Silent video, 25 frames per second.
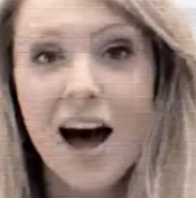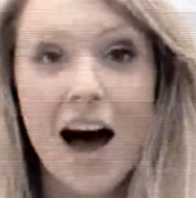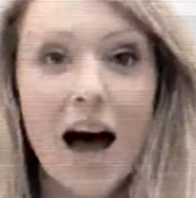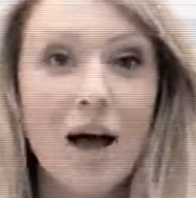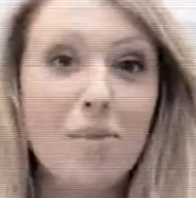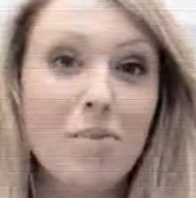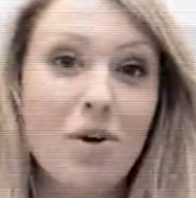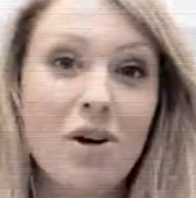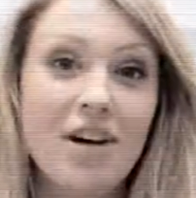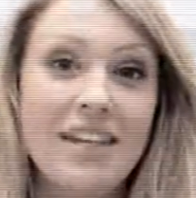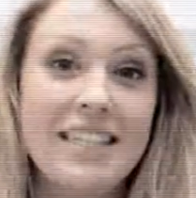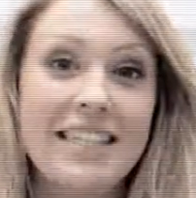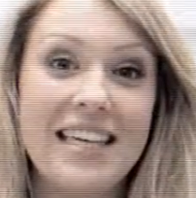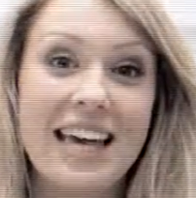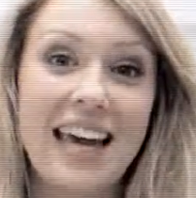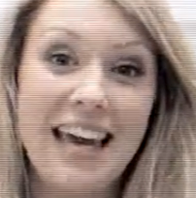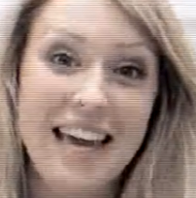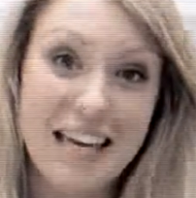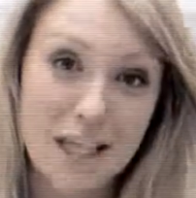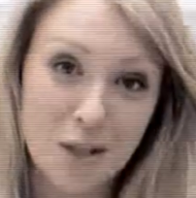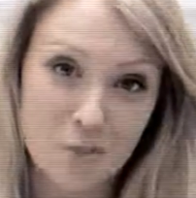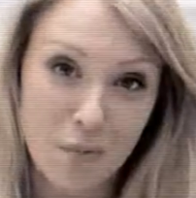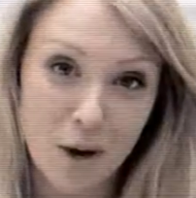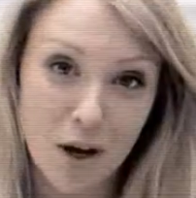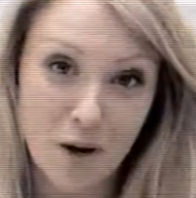I monitor
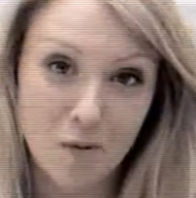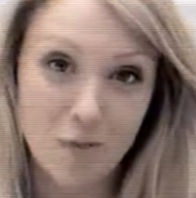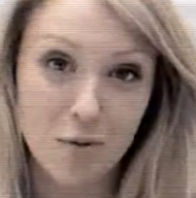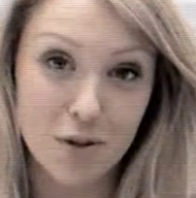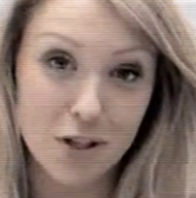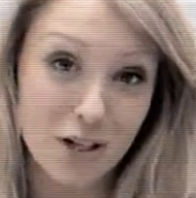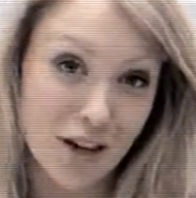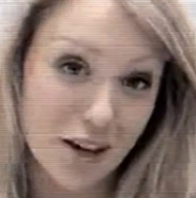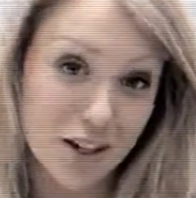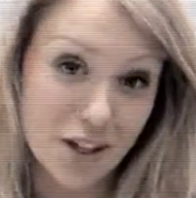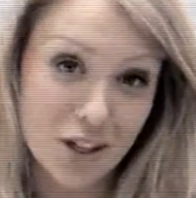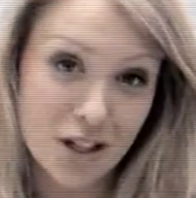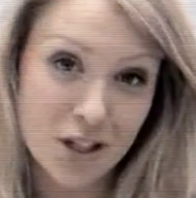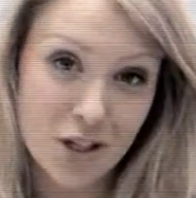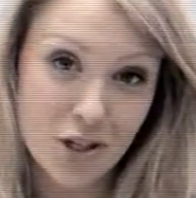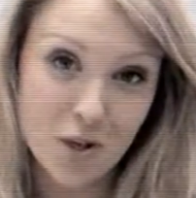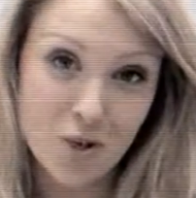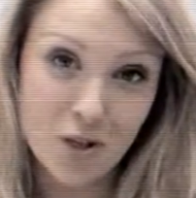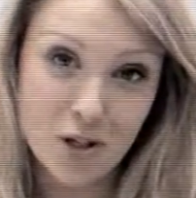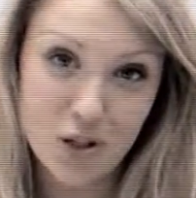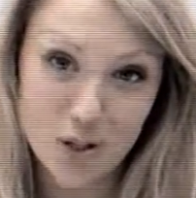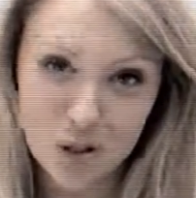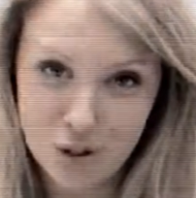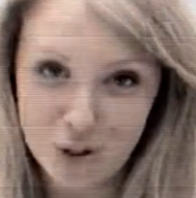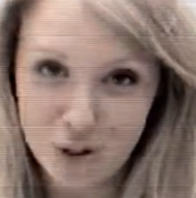each part of production
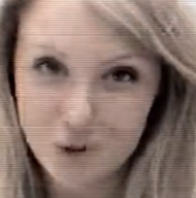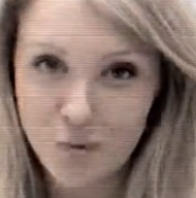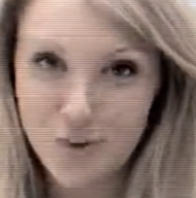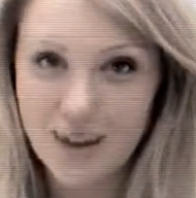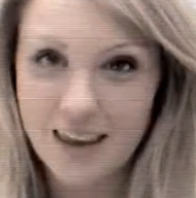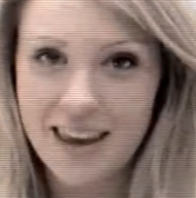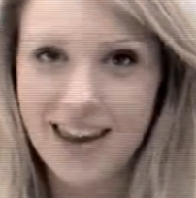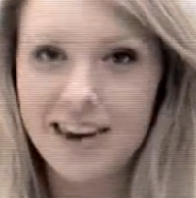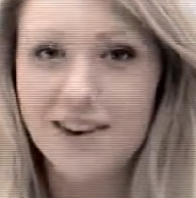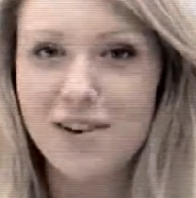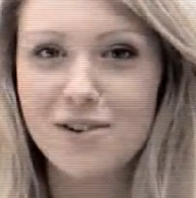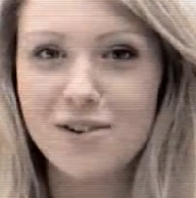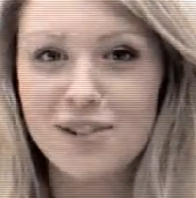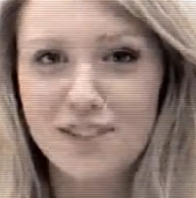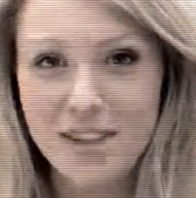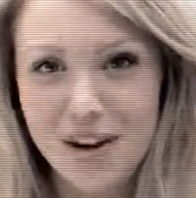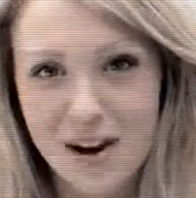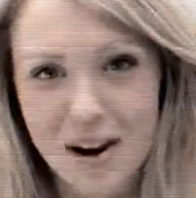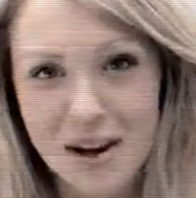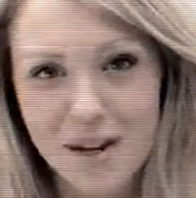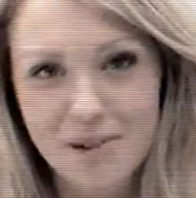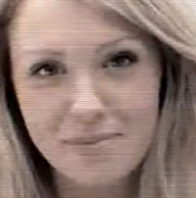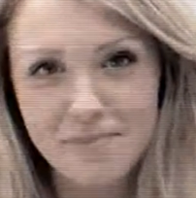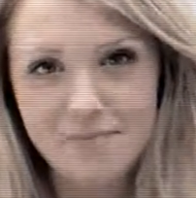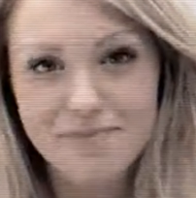to ensure that we get it on
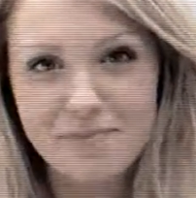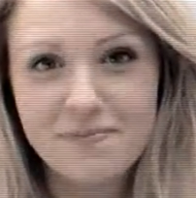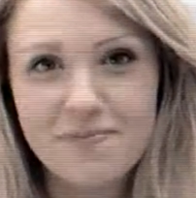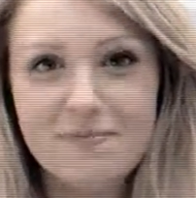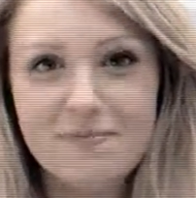time.